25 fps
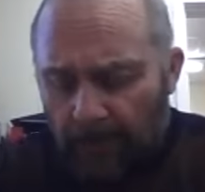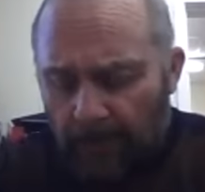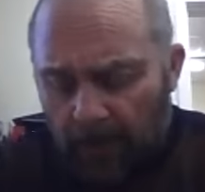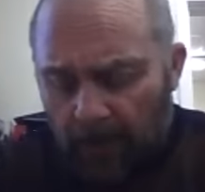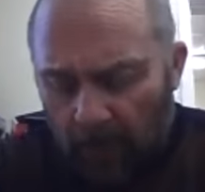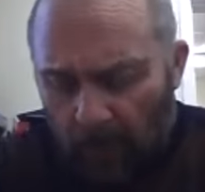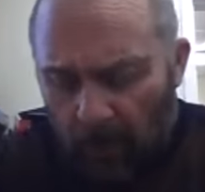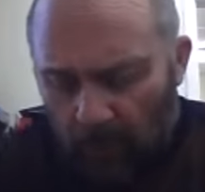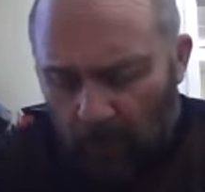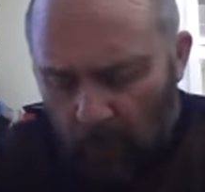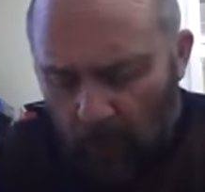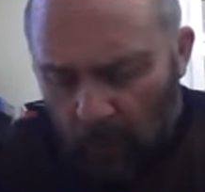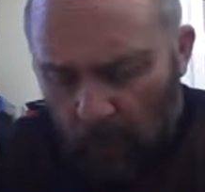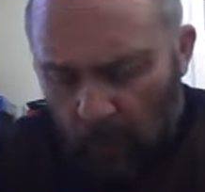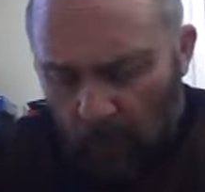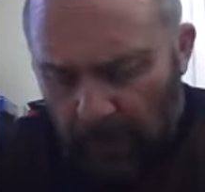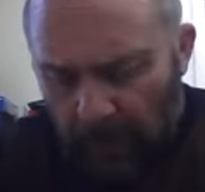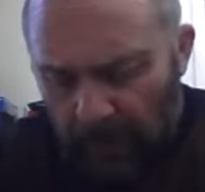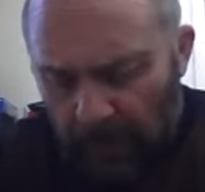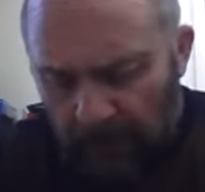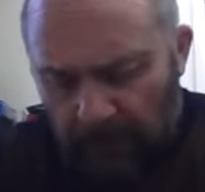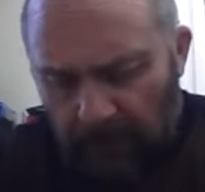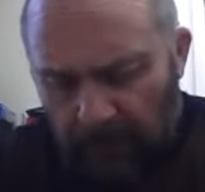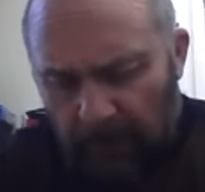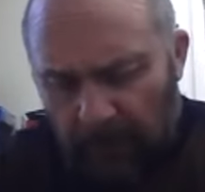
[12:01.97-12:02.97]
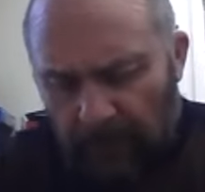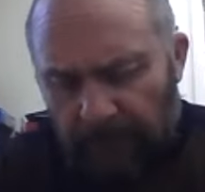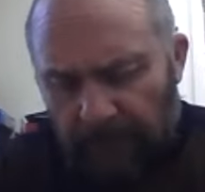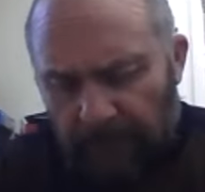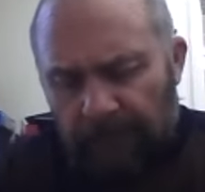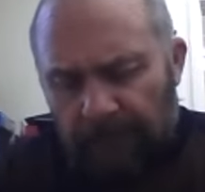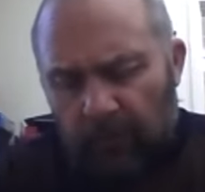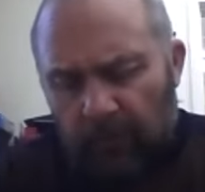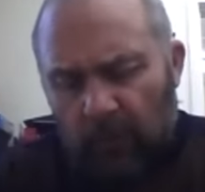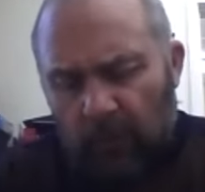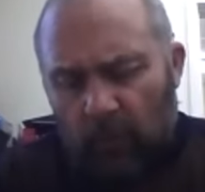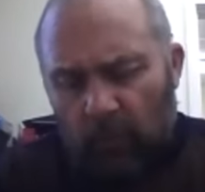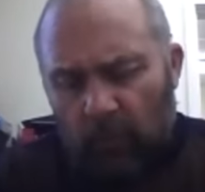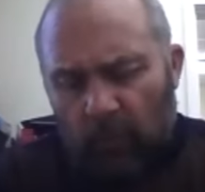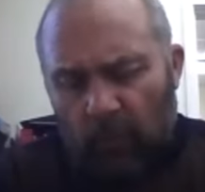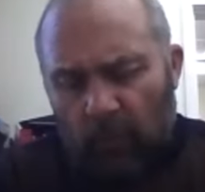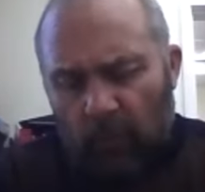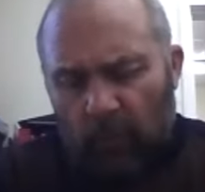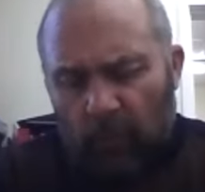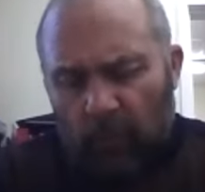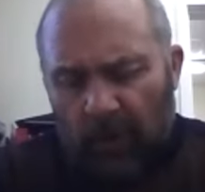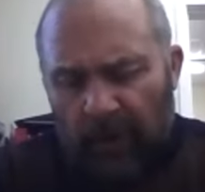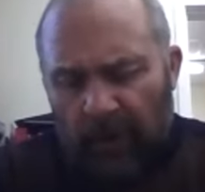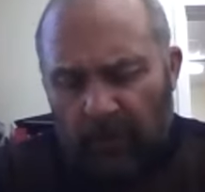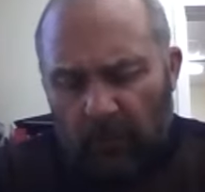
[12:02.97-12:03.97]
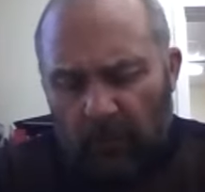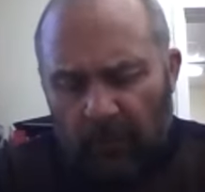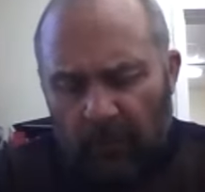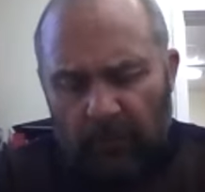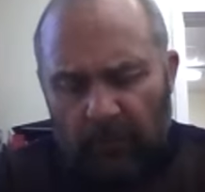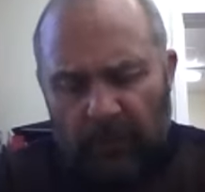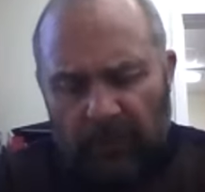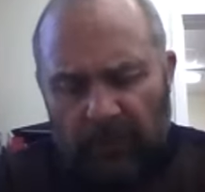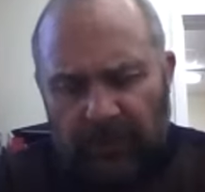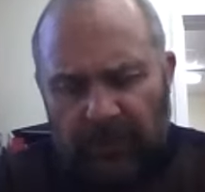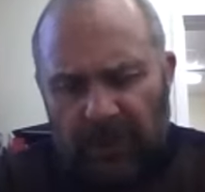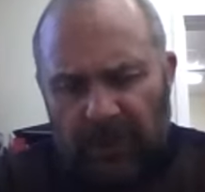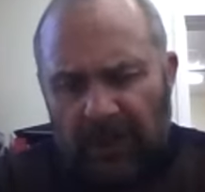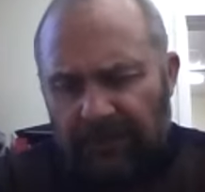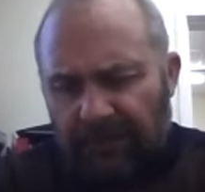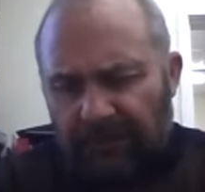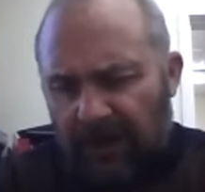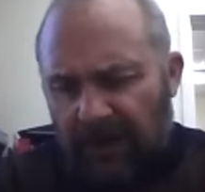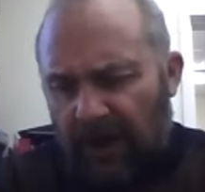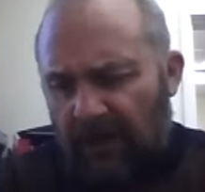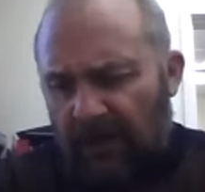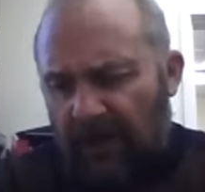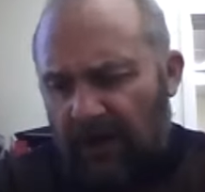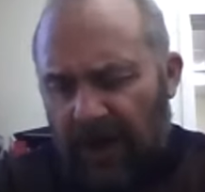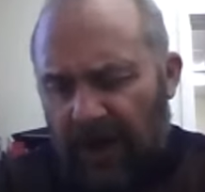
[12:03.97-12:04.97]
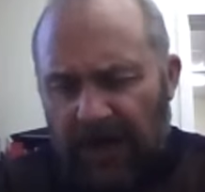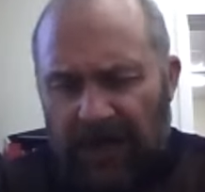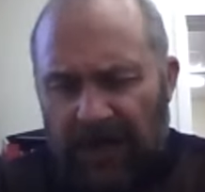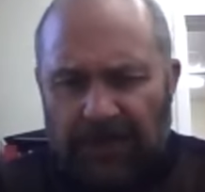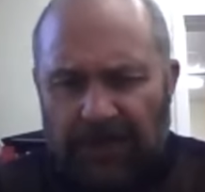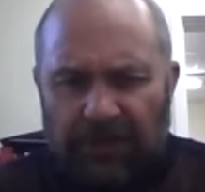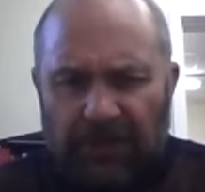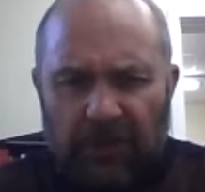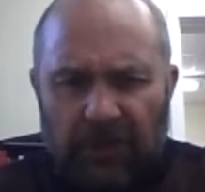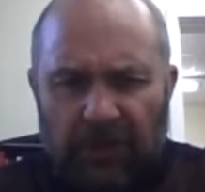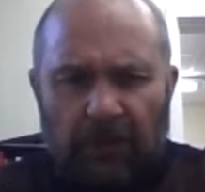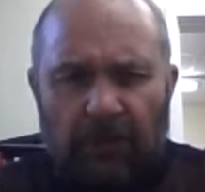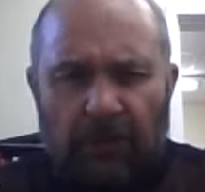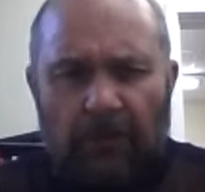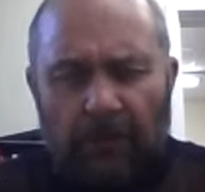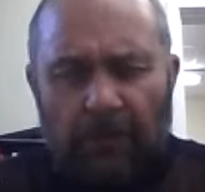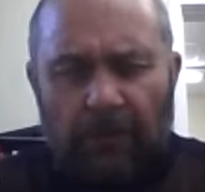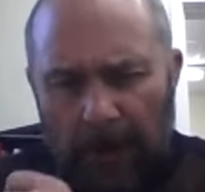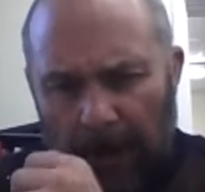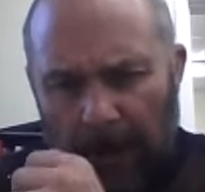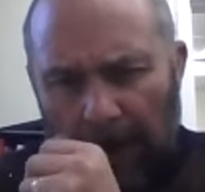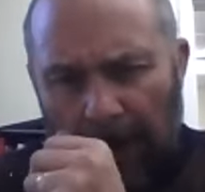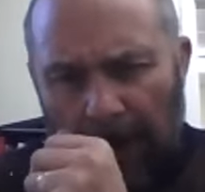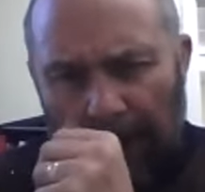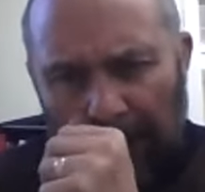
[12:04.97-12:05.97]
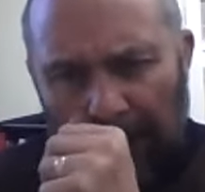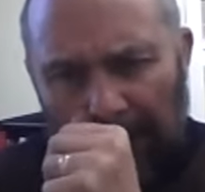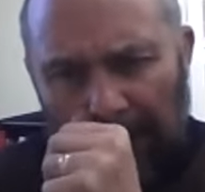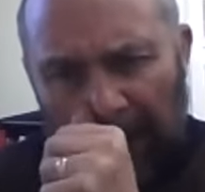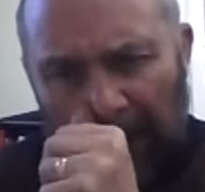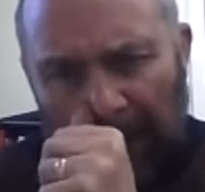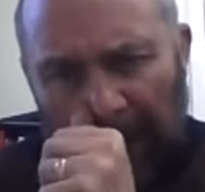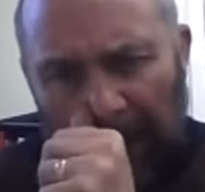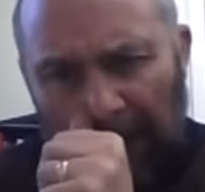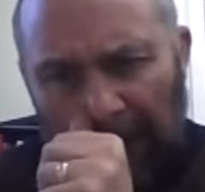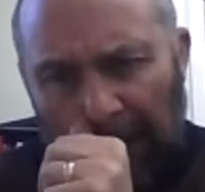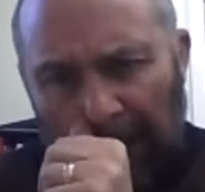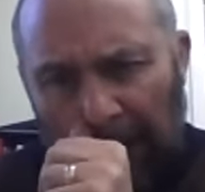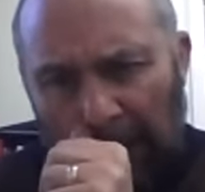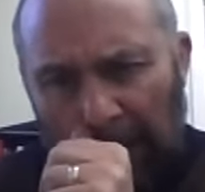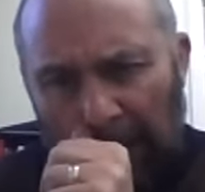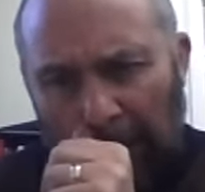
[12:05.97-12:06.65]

But we want to achieve our ISO 9.